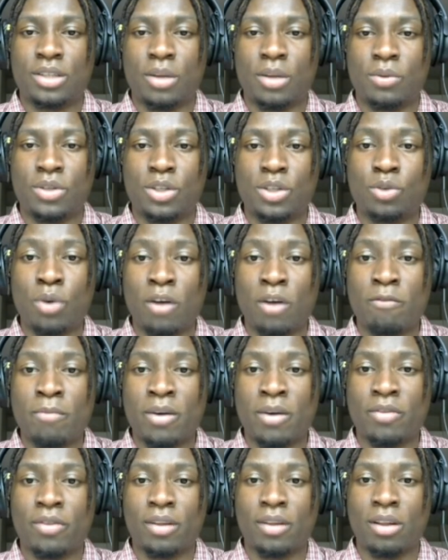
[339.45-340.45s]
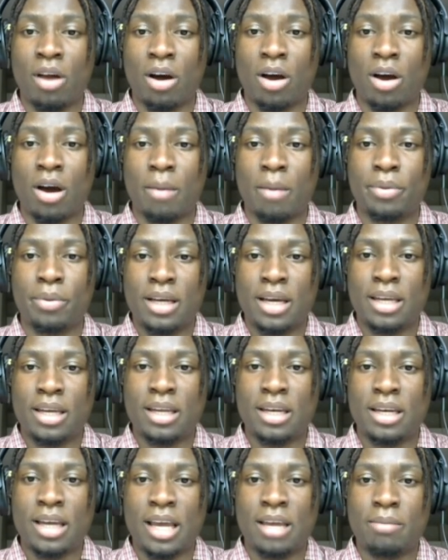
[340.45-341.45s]
there was a 12-month lockup and
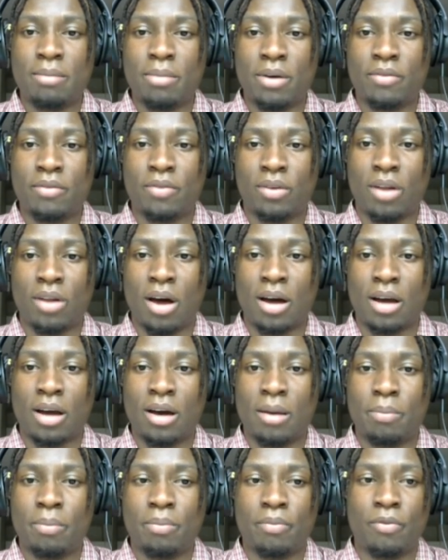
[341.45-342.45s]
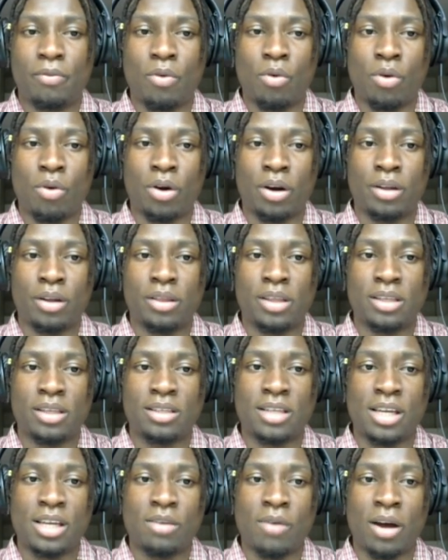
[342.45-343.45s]
an 8-month lockup for the
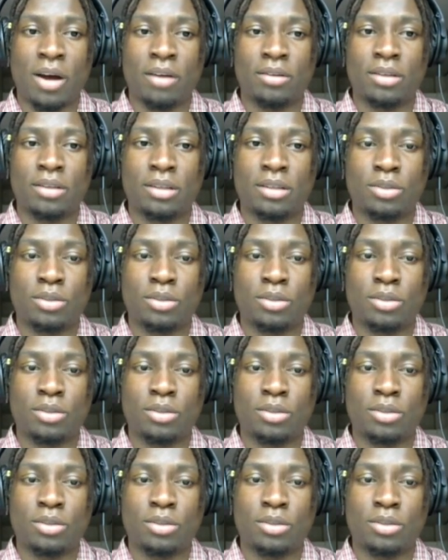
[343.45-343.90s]
seed round,